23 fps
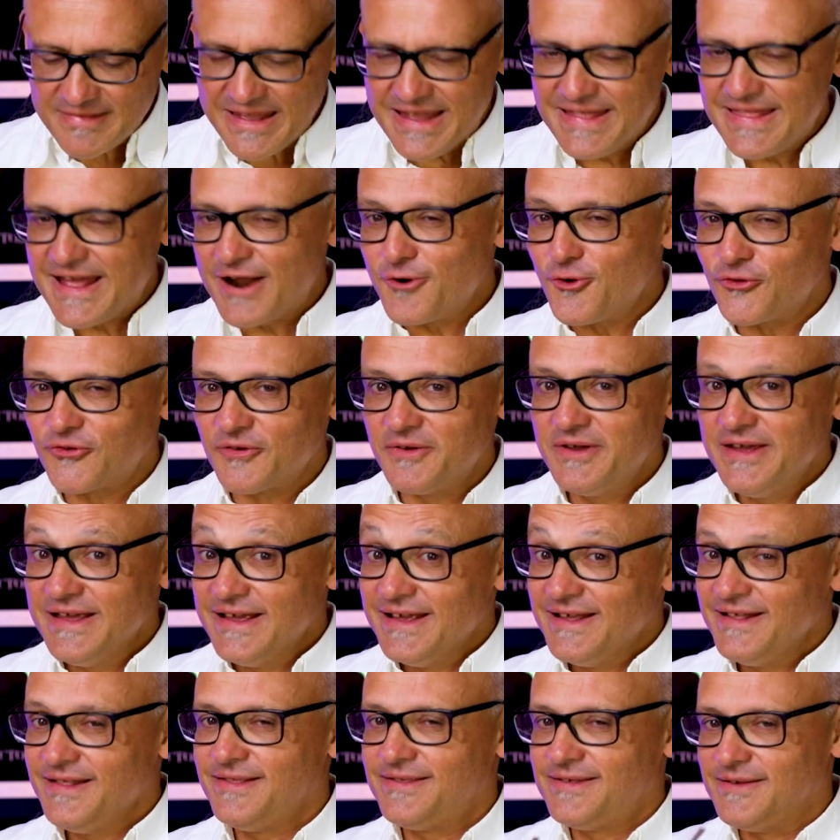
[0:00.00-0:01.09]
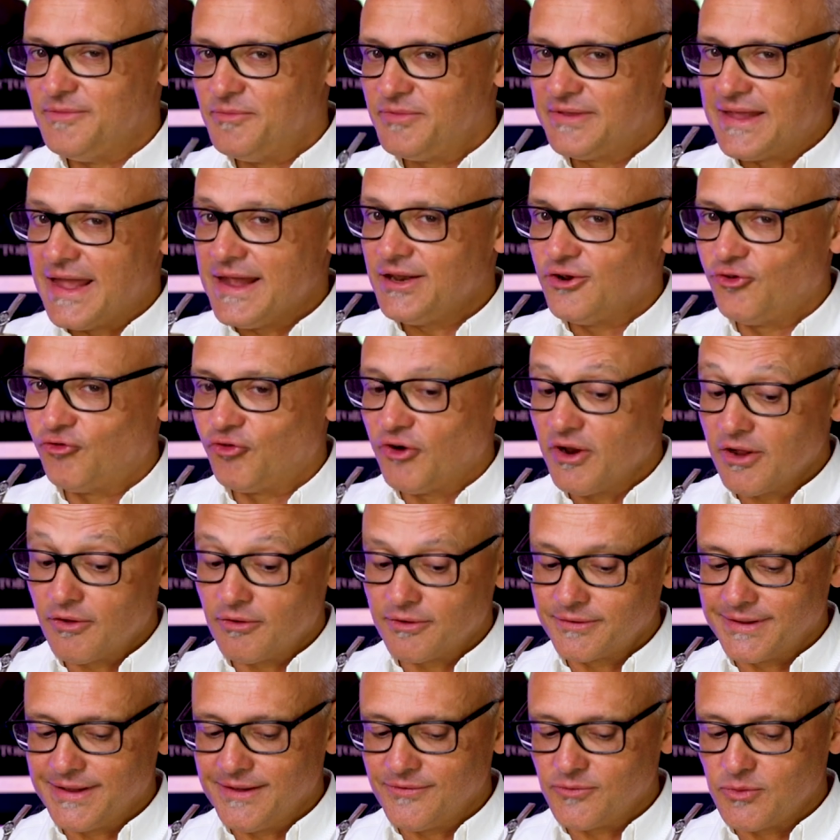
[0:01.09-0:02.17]
And that also, see, taking a drink
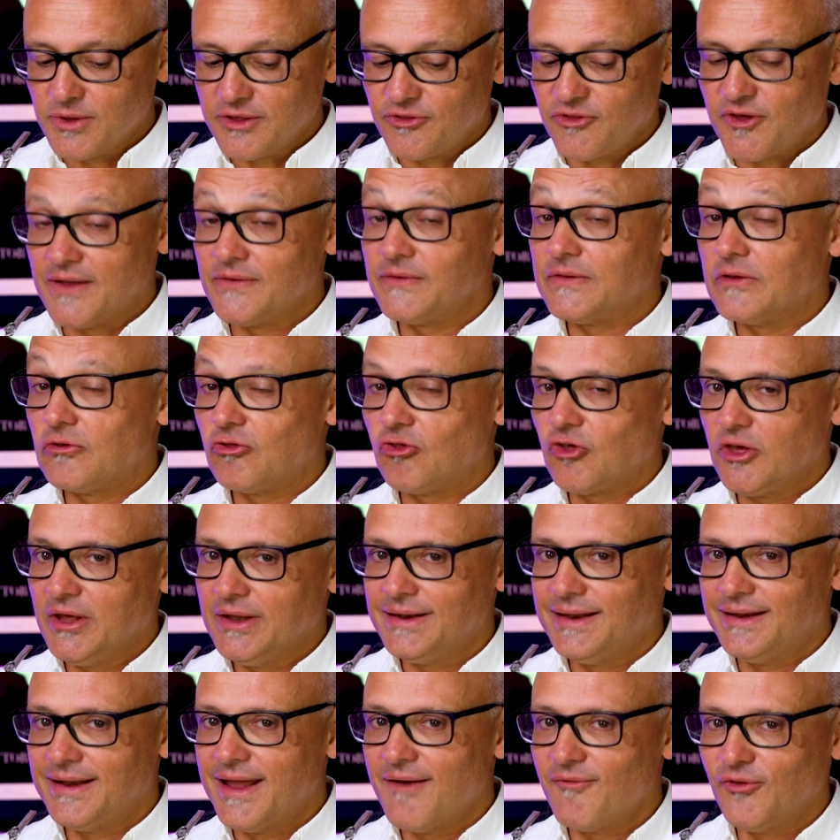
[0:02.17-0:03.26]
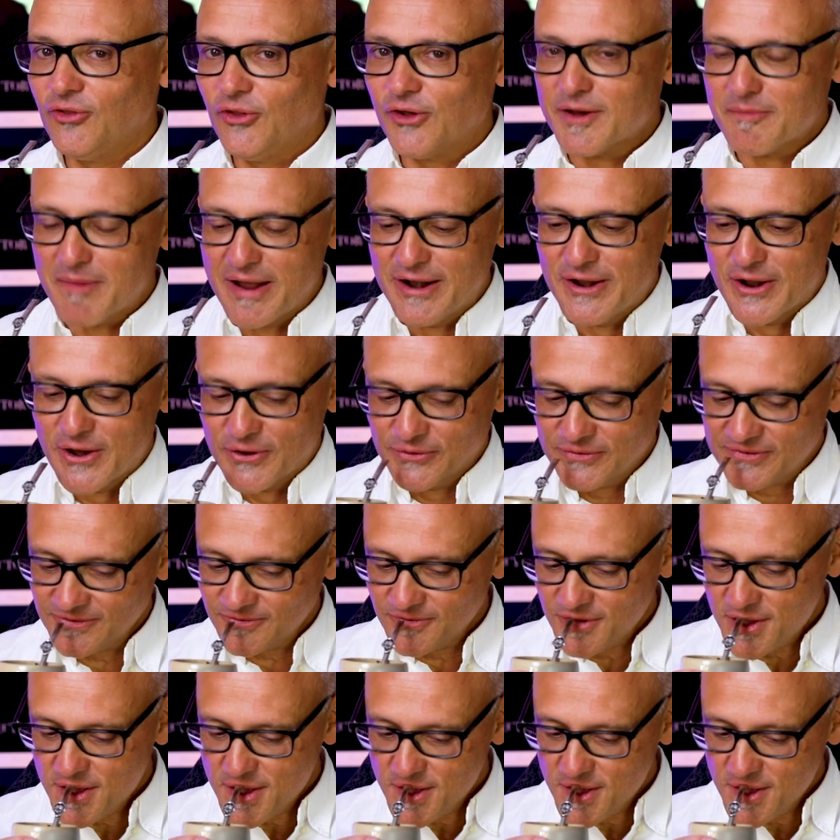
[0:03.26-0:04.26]
also gives me a chance to cheat and have a look at my notes.